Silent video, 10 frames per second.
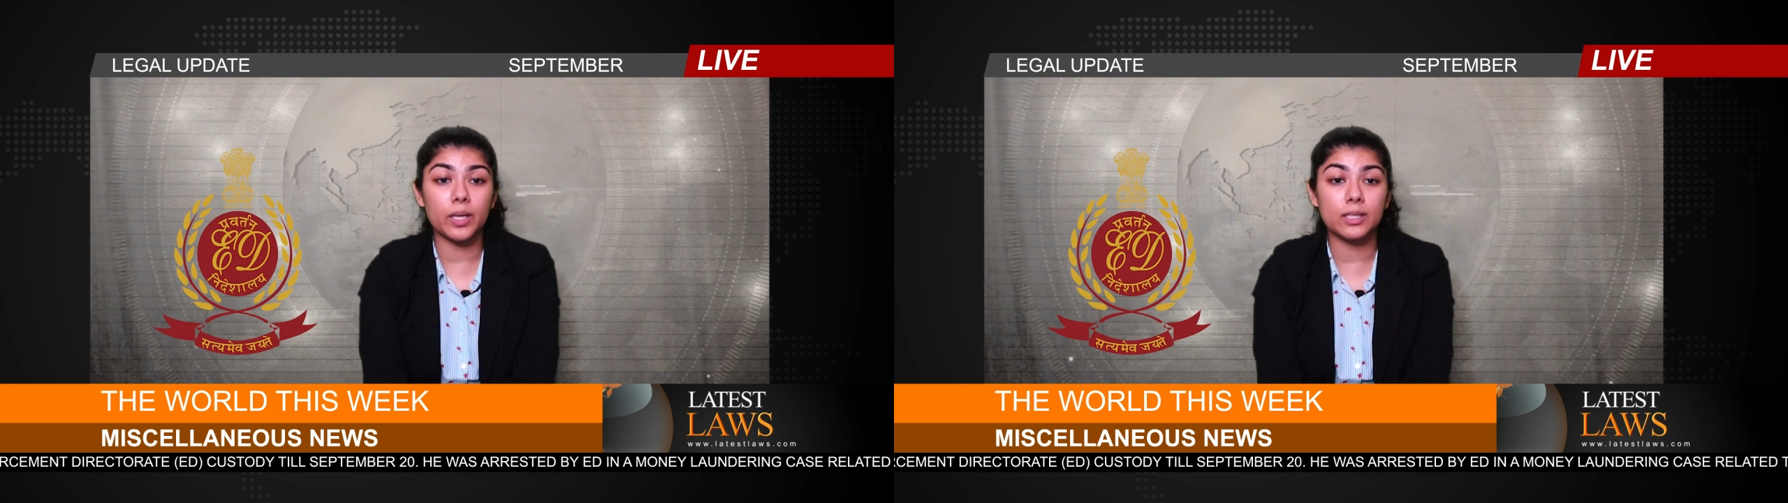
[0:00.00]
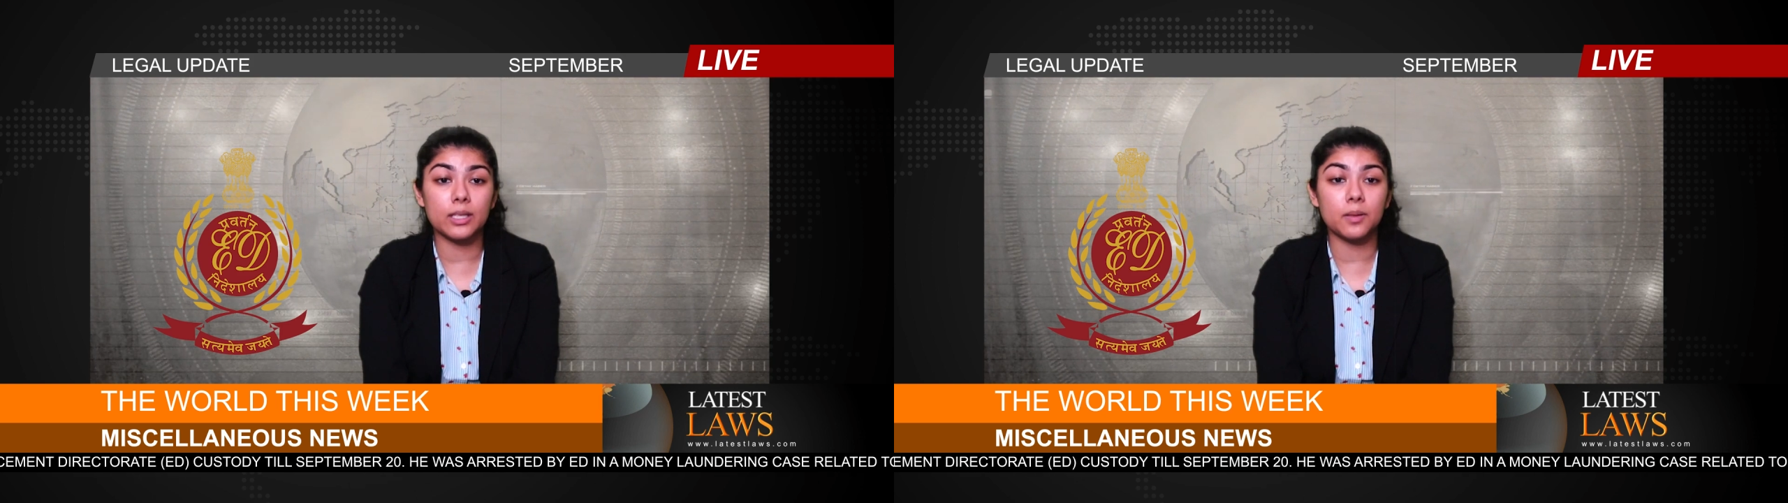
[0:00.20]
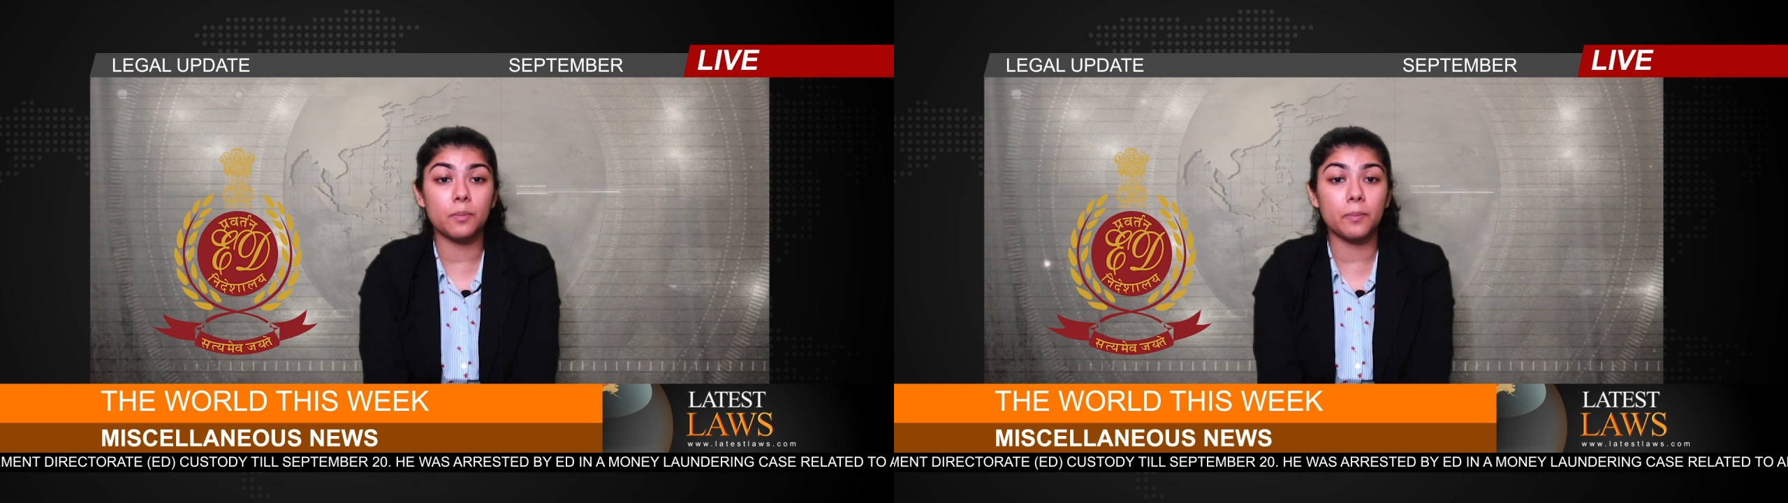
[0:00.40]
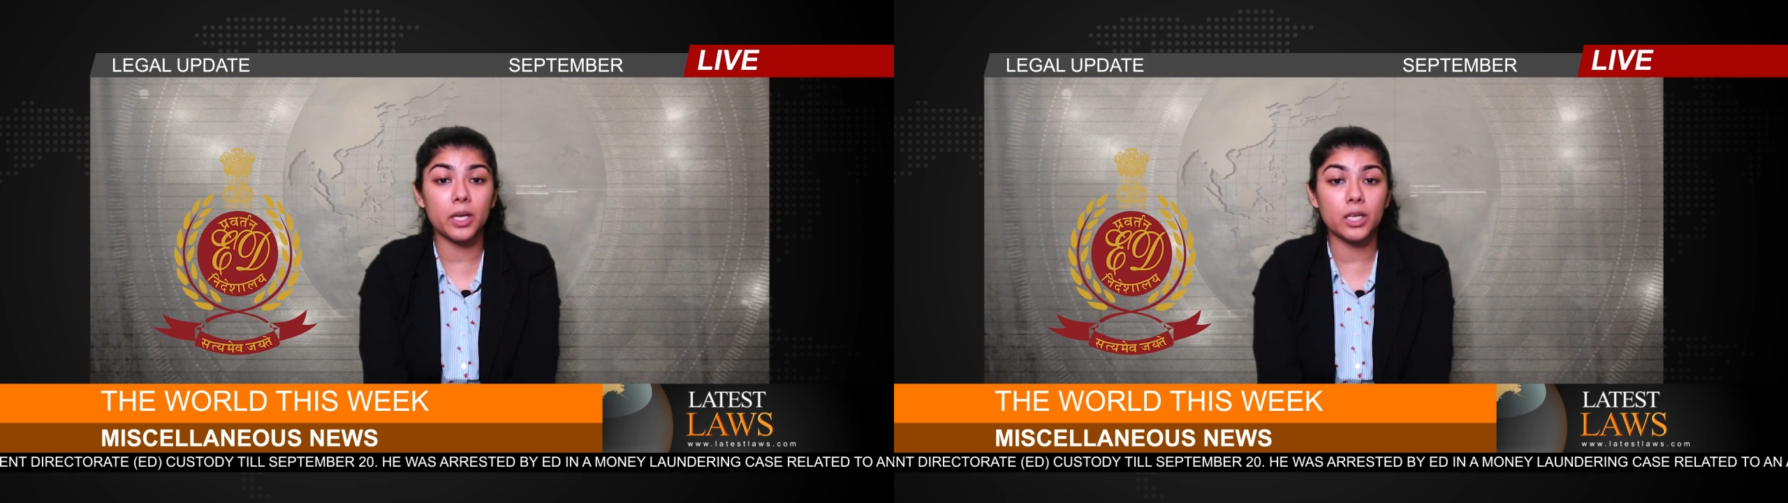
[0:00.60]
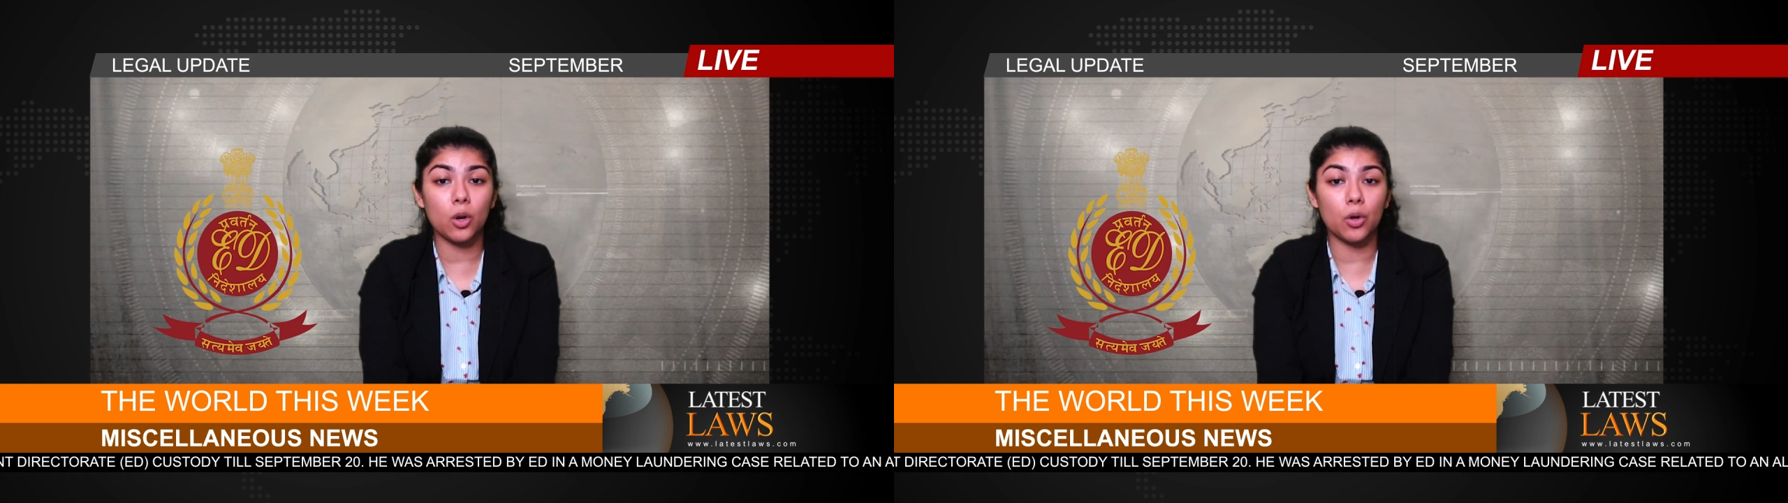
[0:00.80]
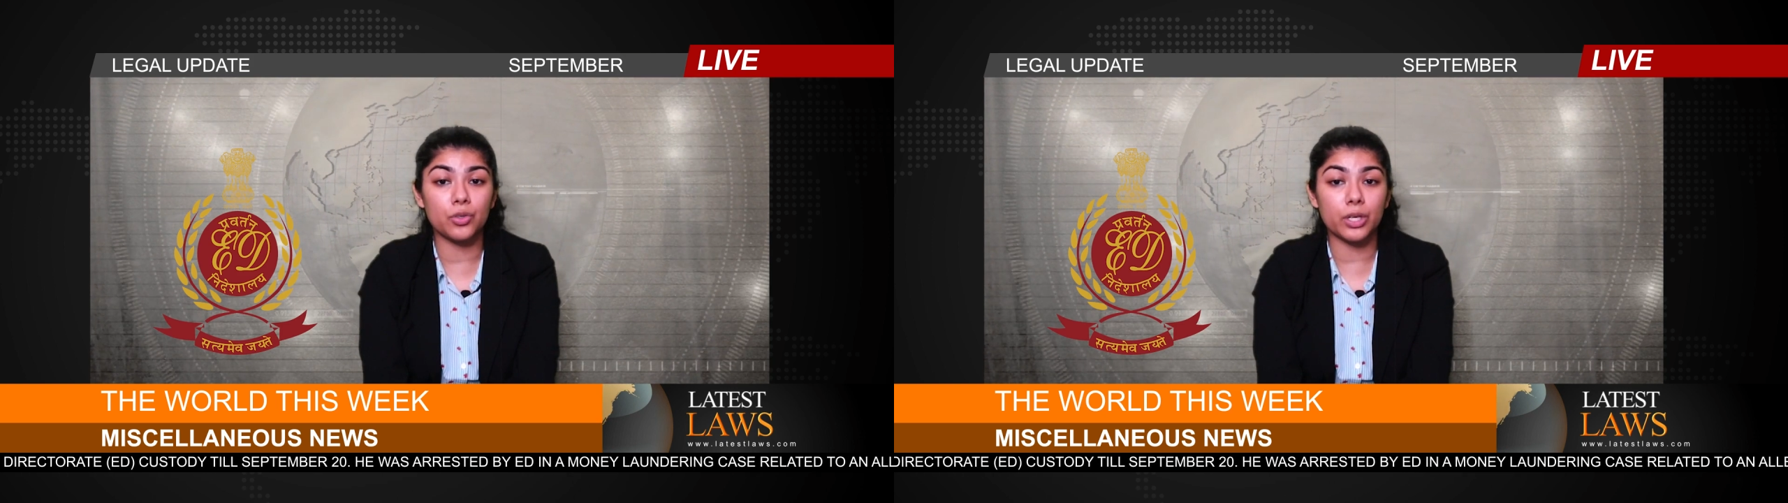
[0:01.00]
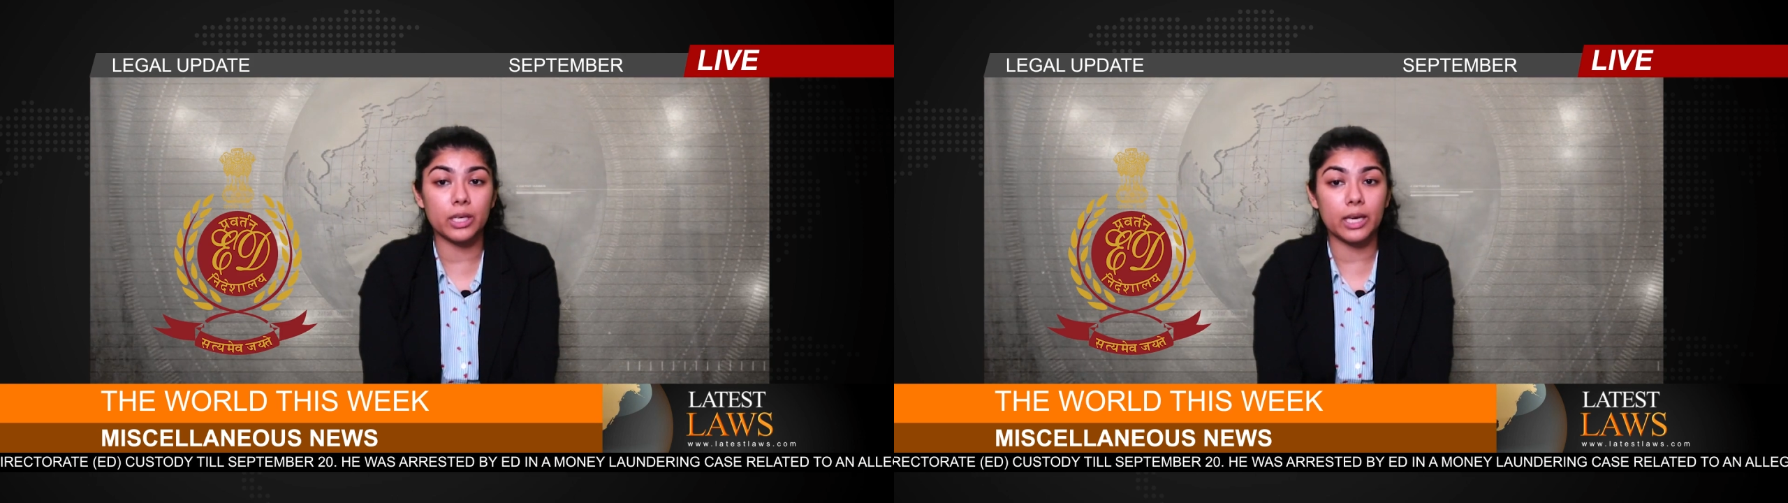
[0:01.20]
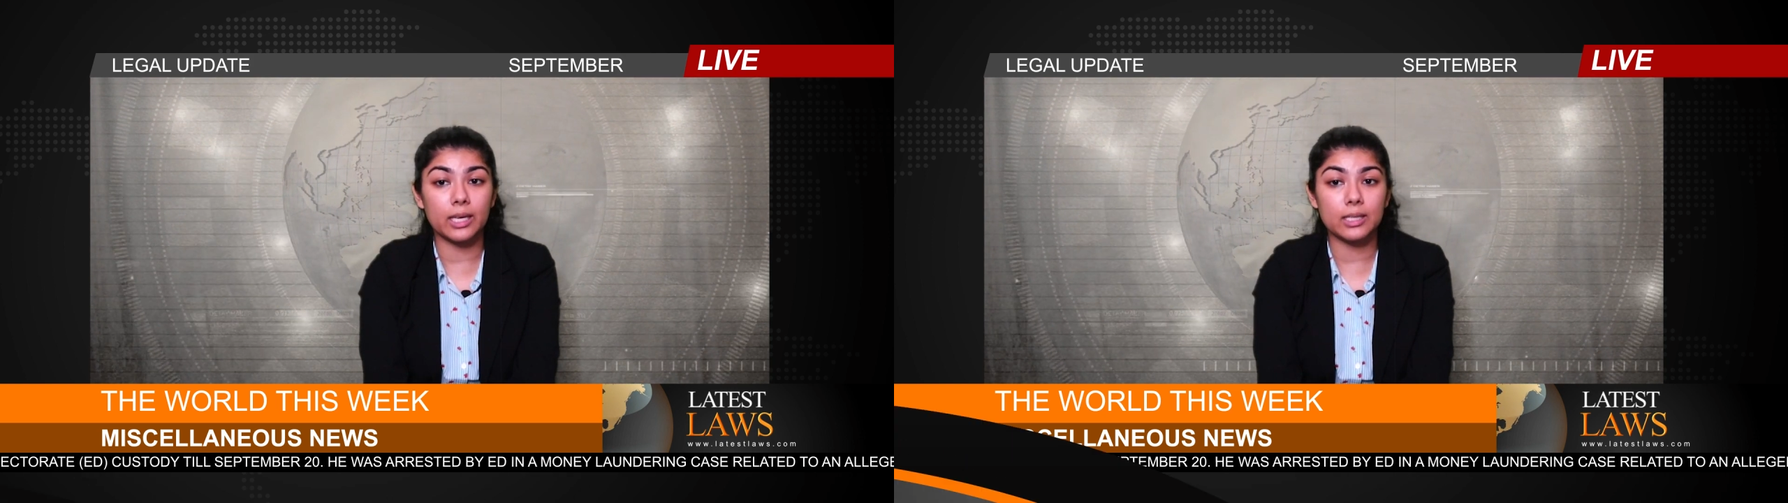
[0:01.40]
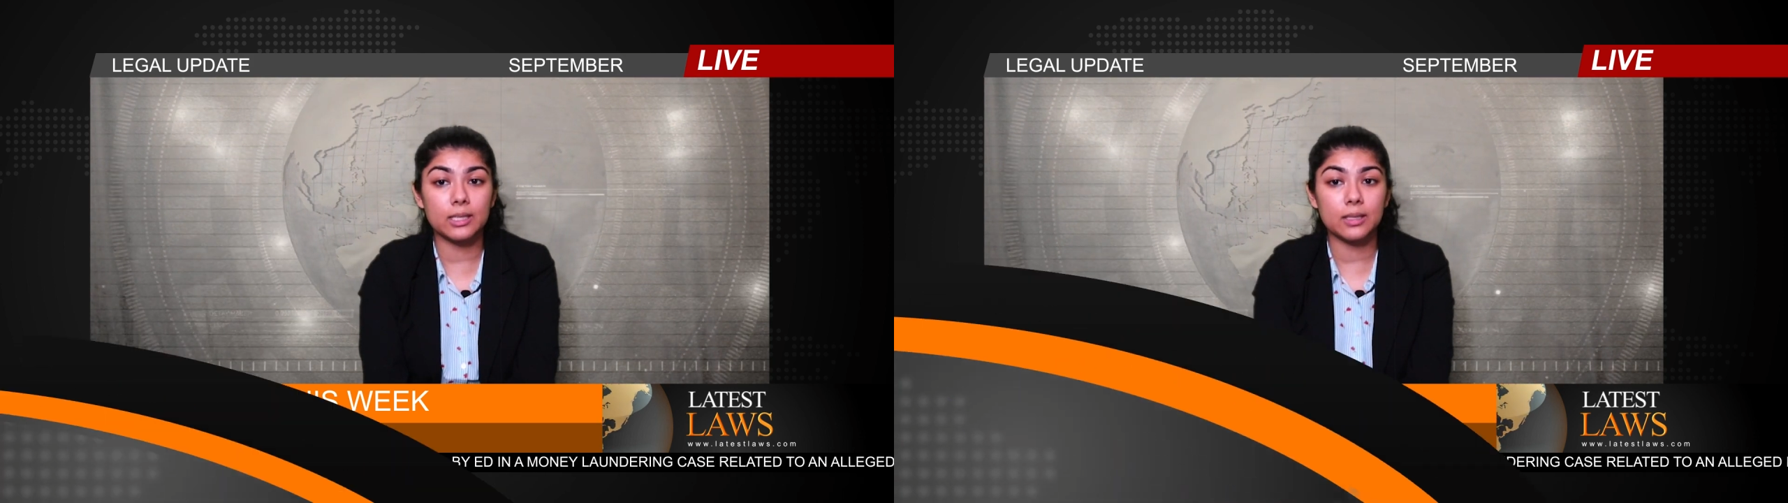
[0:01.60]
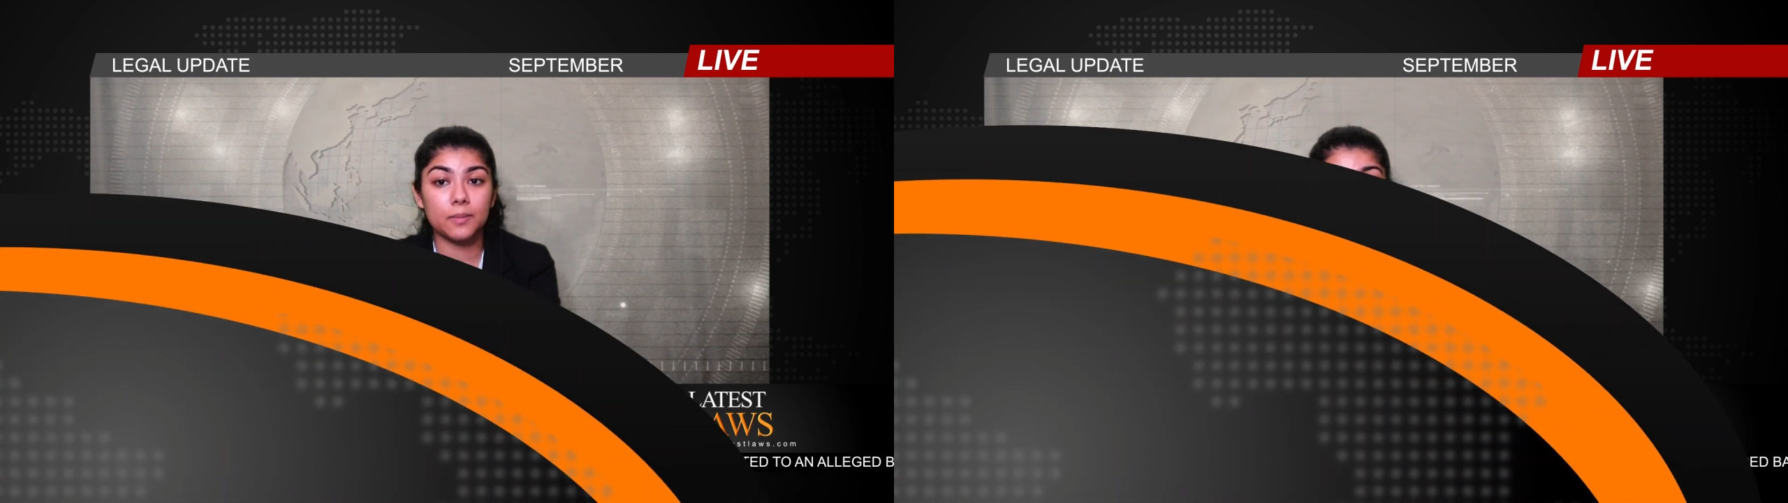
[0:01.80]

Westland money laundering case.